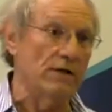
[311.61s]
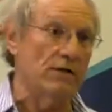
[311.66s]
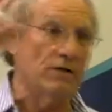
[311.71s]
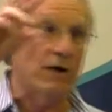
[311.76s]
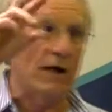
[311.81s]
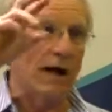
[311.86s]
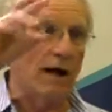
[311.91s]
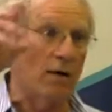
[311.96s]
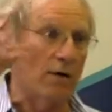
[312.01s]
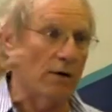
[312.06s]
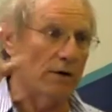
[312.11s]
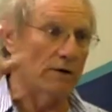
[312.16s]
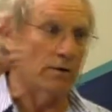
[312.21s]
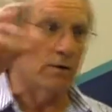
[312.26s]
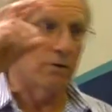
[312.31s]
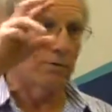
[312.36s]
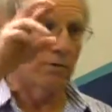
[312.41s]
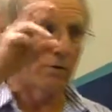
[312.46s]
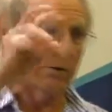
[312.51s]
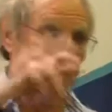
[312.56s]
character
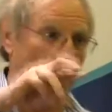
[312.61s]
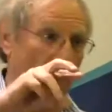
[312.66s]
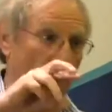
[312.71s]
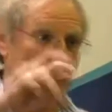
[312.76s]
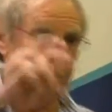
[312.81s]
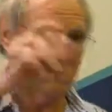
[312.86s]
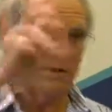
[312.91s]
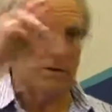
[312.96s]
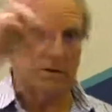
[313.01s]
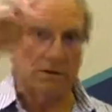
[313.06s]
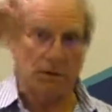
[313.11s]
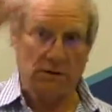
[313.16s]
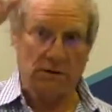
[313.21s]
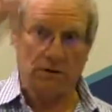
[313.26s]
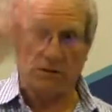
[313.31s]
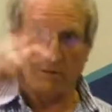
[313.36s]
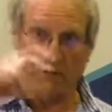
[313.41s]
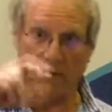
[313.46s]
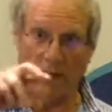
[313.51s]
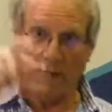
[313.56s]
for crisis is the
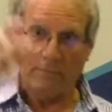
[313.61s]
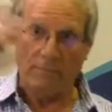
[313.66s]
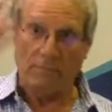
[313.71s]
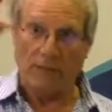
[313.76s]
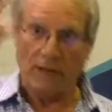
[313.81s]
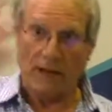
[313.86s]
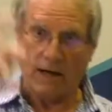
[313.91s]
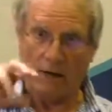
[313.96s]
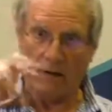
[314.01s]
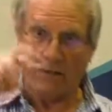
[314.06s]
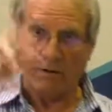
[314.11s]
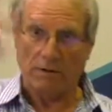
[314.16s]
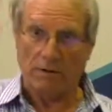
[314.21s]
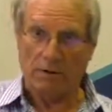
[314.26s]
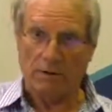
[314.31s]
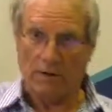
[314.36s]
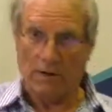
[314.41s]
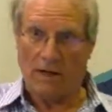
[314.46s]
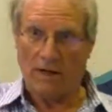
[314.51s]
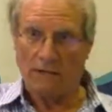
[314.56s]
same
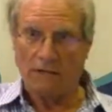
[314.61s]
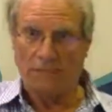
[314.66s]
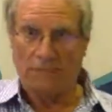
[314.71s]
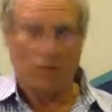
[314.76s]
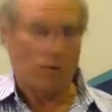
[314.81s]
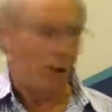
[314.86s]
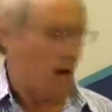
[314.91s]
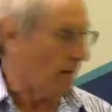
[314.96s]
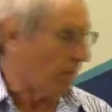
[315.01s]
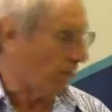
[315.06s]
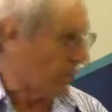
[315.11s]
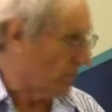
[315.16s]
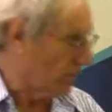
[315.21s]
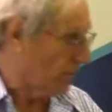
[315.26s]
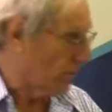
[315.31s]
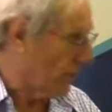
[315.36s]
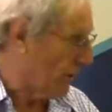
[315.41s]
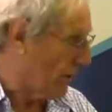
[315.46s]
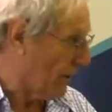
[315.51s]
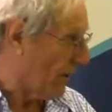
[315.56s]
character as for
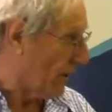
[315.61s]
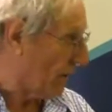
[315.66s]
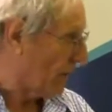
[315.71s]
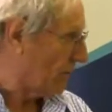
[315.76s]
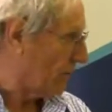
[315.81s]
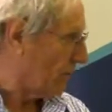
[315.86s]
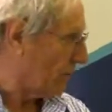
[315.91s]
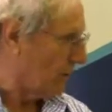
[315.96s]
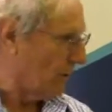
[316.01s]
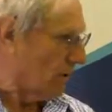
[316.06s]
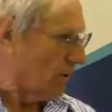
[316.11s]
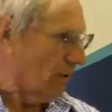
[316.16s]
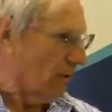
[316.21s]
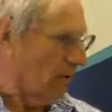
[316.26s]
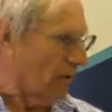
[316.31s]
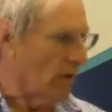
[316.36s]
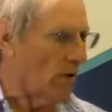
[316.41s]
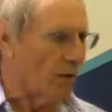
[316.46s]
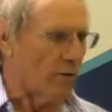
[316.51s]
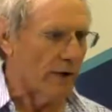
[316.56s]
opportunity.
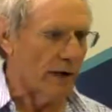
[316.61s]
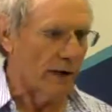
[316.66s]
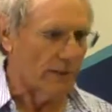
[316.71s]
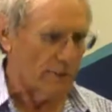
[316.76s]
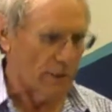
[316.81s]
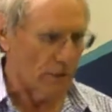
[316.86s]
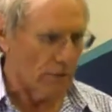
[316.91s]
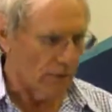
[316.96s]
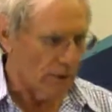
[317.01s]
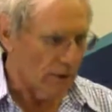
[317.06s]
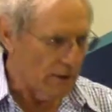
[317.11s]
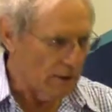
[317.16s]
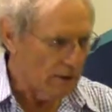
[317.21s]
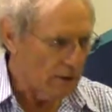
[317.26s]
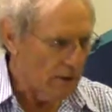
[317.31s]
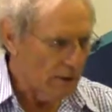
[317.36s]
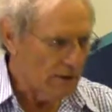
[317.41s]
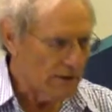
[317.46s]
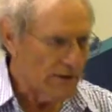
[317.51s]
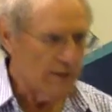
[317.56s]
Okay, so he
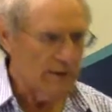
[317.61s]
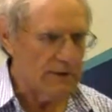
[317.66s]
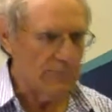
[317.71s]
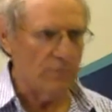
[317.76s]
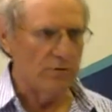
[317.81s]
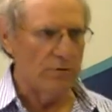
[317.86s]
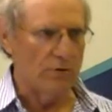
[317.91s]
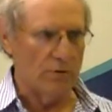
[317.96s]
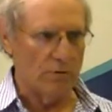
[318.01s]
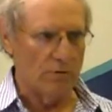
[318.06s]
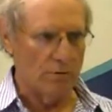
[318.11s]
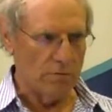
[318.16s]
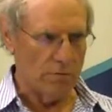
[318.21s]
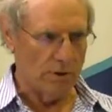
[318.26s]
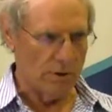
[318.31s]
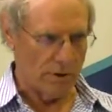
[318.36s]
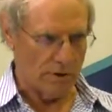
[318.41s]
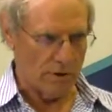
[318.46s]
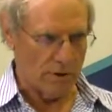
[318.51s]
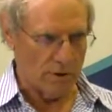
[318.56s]
seems to,
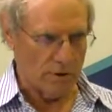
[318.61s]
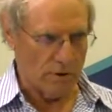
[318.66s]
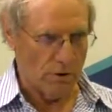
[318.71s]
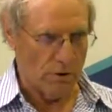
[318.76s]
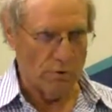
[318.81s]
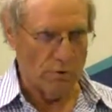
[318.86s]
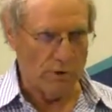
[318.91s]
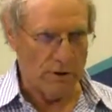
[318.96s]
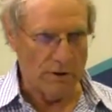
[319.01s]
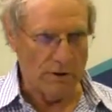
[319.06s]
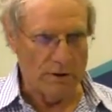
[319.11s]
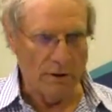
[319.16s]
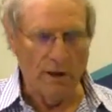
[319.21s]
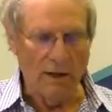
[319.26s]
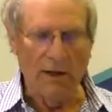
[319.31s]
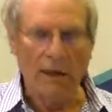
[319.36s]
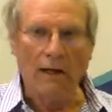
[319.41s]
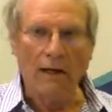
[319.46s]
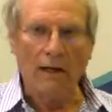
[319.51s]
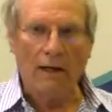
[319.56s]
and concluded
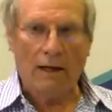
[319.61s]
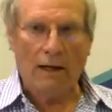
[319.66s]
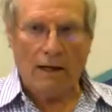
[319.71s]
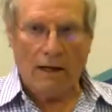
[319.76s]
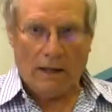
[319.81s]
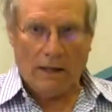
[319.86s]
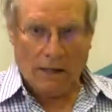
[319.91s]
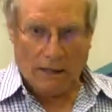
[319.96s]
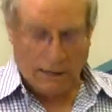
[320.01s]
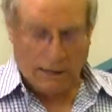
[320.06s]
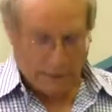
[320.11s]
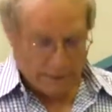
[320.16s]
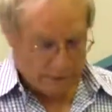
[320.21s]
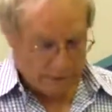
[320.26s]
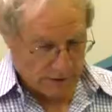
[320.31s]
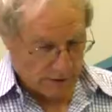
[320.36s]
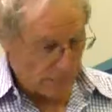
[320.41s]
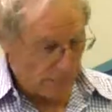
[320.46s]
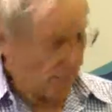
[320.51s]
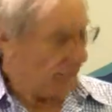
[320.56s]
in
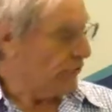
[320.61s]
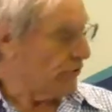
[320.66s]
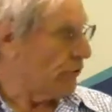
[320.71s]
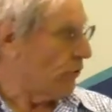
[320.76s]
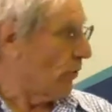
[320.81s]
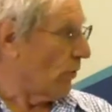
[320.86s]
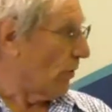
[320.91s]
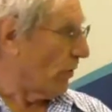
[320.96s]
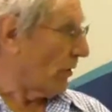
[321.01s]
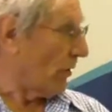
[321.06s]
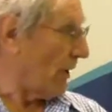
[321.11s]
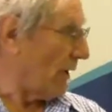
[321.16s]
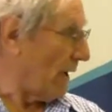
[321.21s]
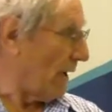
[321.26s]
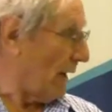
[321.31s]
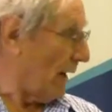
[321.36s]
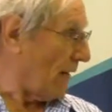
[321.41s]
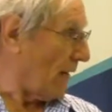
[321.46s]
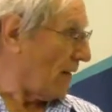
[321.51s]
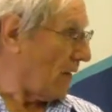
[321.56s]
some of his work,
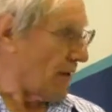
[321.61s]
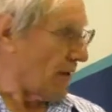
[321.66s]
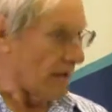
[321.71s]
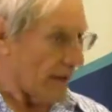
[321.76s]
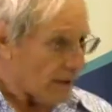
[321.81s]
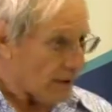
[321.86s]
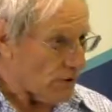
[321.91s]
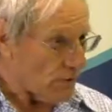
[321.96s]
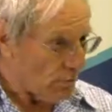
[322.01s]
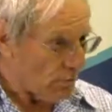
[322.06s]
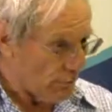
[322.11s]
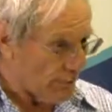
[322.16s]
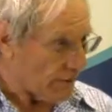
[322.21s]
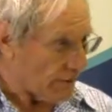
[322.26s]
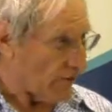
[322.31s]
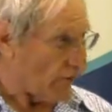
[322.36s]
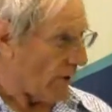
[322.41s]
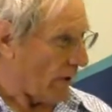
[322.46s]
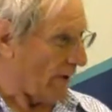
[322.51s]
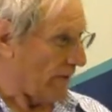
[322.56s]
that yes, we're in
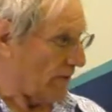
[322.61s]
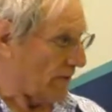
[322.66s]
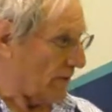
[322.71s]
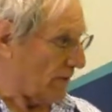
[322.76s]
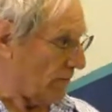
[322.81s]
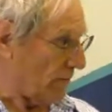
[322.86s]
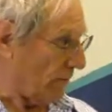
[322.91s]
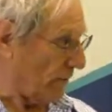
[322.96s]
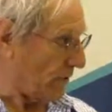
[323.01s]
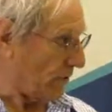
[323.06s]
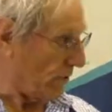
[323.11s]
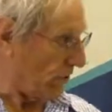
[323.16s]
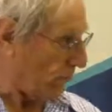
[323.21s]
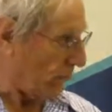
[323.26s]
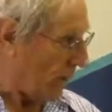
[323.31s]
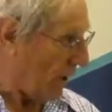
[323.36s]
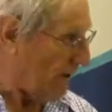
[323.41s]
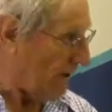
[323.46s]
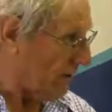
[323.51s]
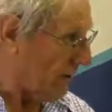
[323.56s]
crisis, but the
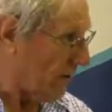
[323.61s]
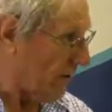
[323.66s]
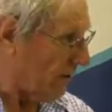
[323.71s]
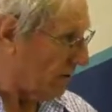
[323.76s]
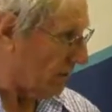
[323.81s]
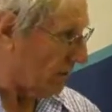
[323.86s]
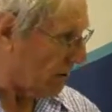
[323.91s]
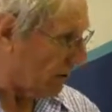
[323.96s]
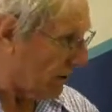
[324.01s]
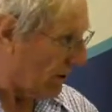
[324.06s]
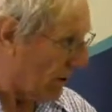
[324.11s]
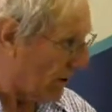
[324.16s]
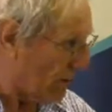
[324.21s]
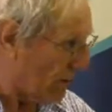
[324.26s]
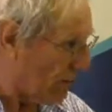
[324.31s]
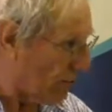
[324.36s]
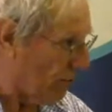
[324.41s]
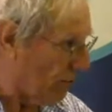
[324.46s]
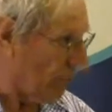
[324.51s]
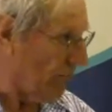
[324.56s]
crisis is an
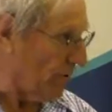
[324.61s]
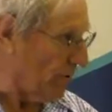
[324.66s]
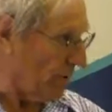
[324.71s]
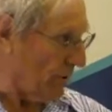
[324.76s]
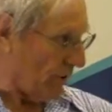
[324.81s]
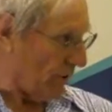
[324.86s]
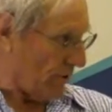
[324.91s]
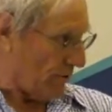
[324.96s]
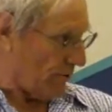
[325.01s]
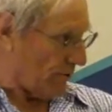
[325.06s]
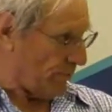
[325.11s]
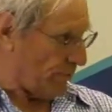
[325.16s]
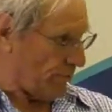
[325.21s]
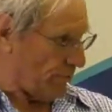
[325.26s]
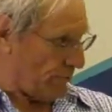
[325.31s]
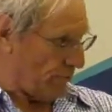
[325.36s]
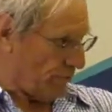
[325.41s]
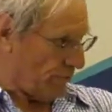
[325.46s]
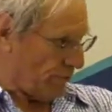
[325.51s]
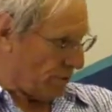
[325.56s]
opportunity to
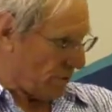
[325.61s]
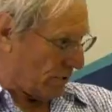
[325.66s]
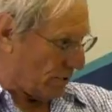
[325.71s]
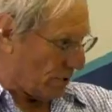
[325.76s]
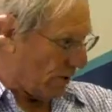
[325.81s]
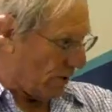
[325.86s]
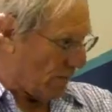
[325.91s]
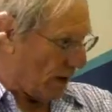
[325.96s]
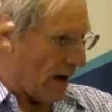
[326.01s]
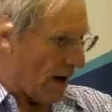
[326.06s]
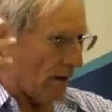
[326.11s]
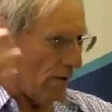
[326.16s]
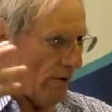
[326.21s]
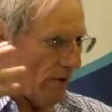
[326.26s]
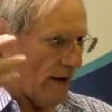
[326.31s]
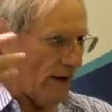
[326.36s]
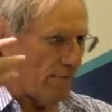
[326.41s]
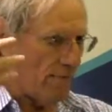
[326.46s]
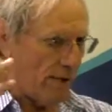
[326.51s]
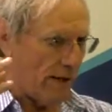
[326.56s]
produce somehow
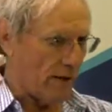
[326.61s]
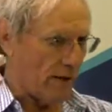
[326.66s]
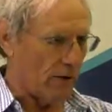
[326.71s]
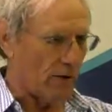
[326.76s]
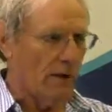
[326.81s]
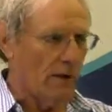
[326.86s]
a better.